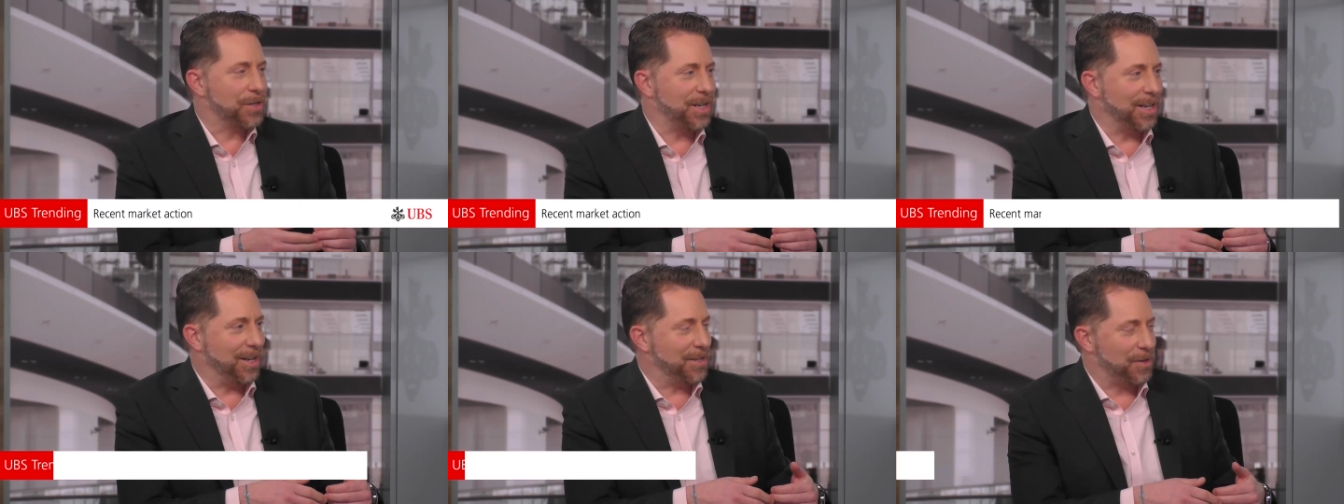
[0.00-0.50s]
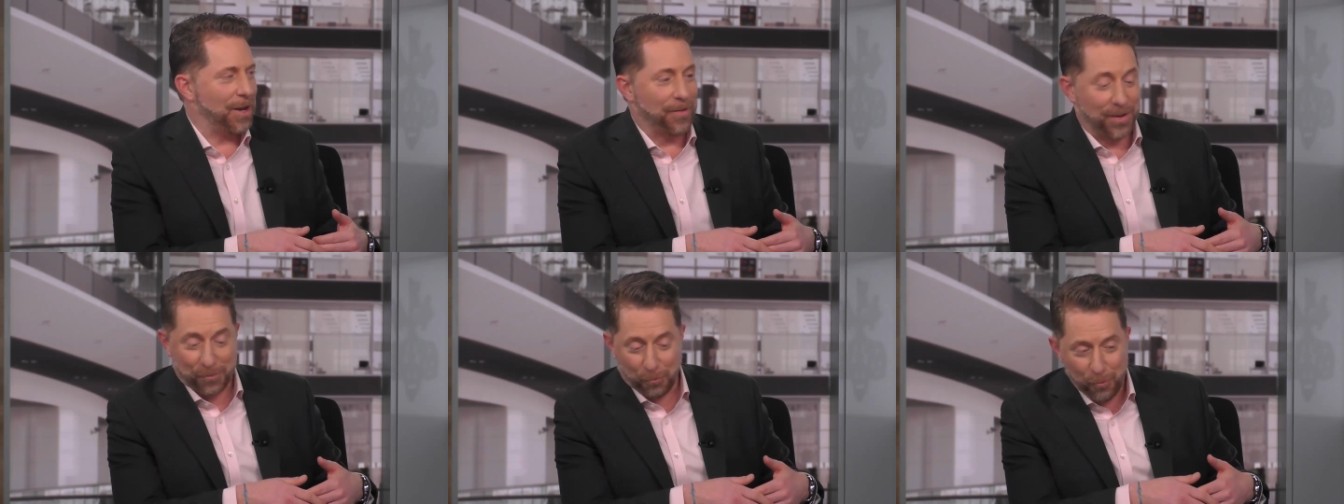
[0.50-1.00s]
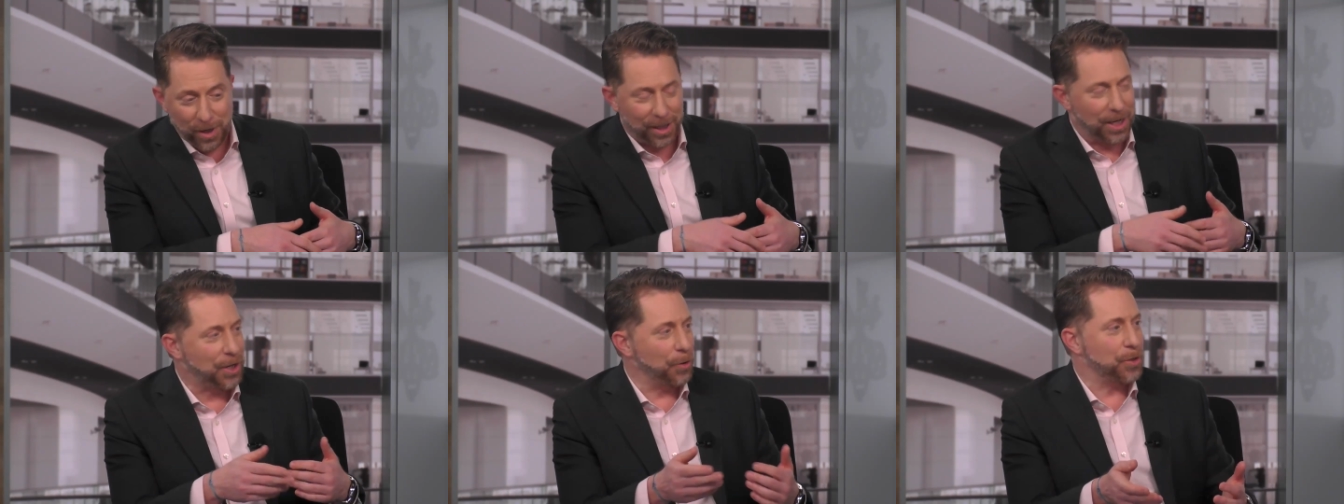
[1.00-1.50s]
seeing these uh, these really
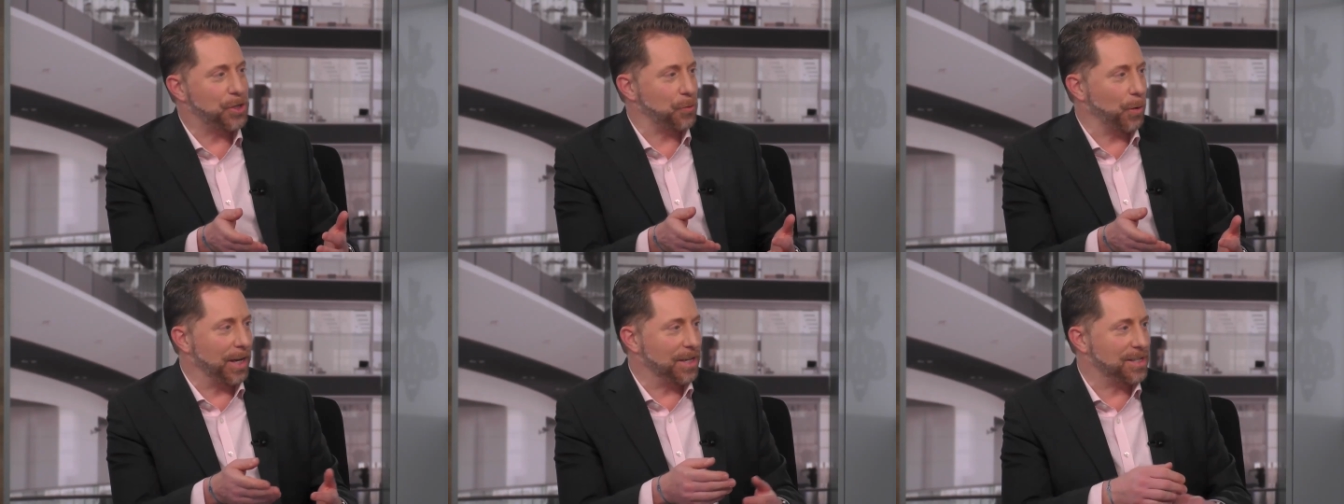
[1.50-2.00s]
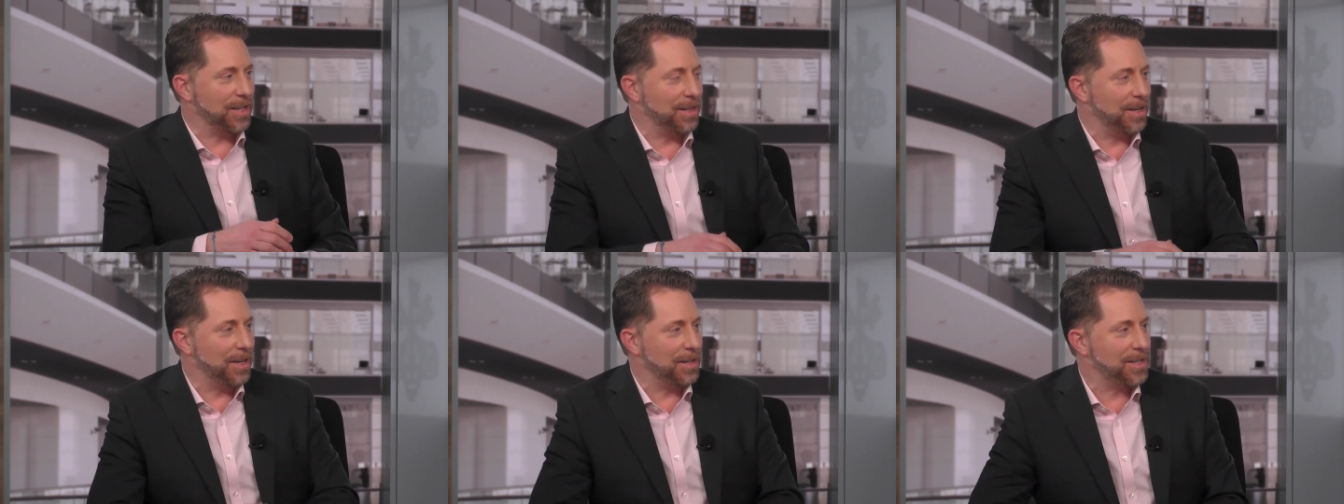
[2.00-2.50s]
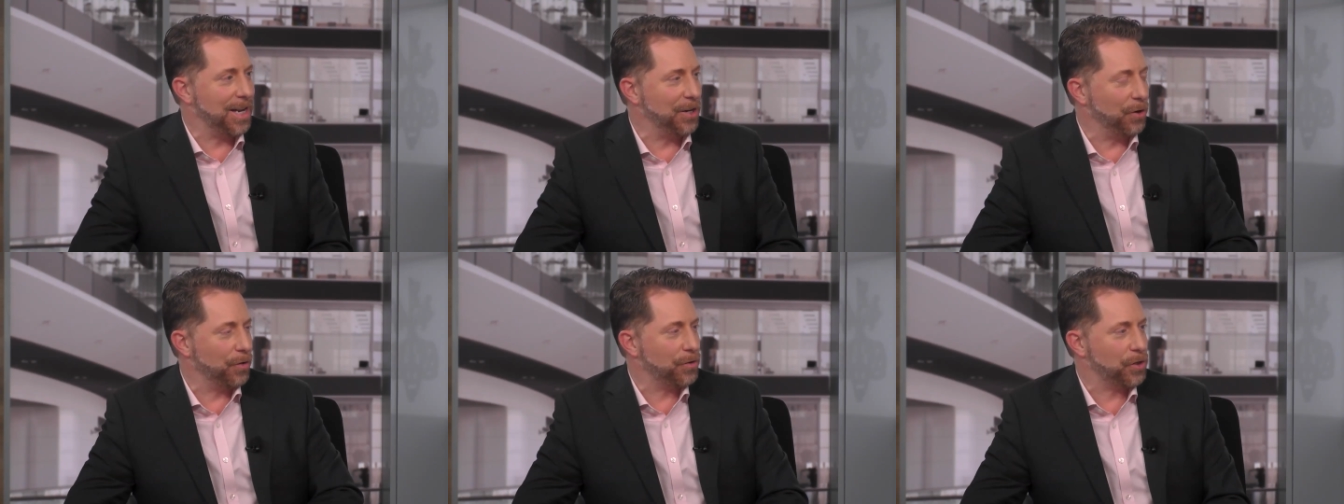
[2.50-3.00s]
huge swings in the
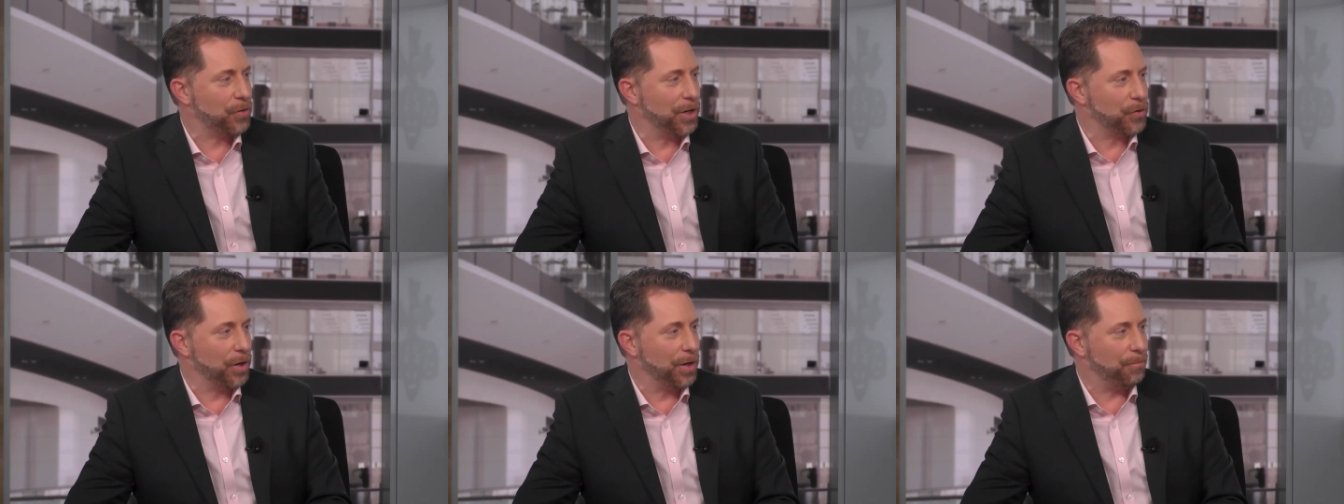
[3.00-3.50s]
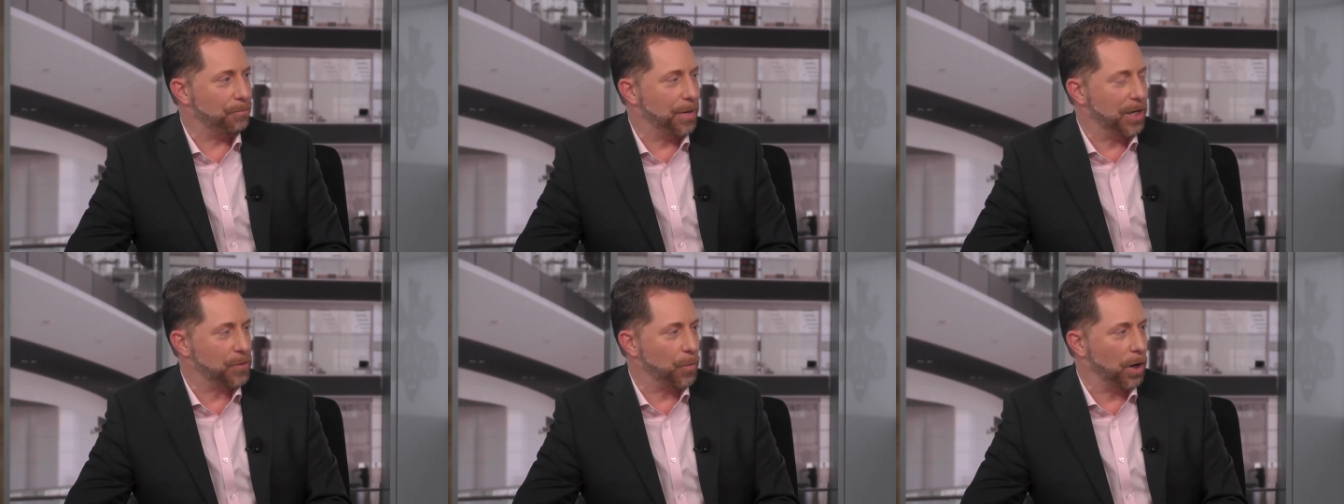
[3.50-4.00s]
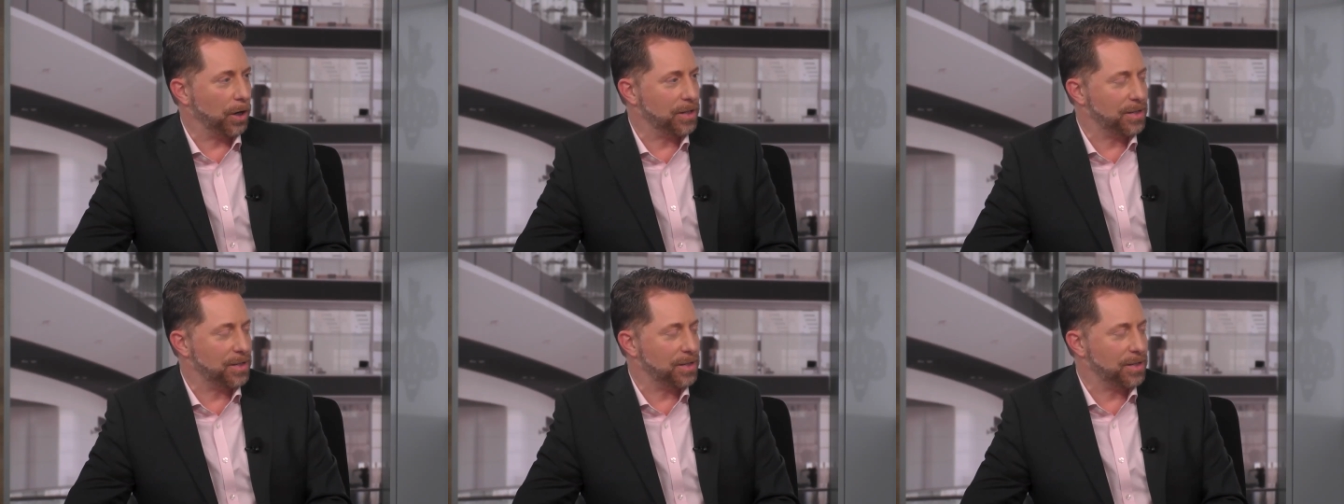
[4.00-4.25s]
10-year Treasury benchmark.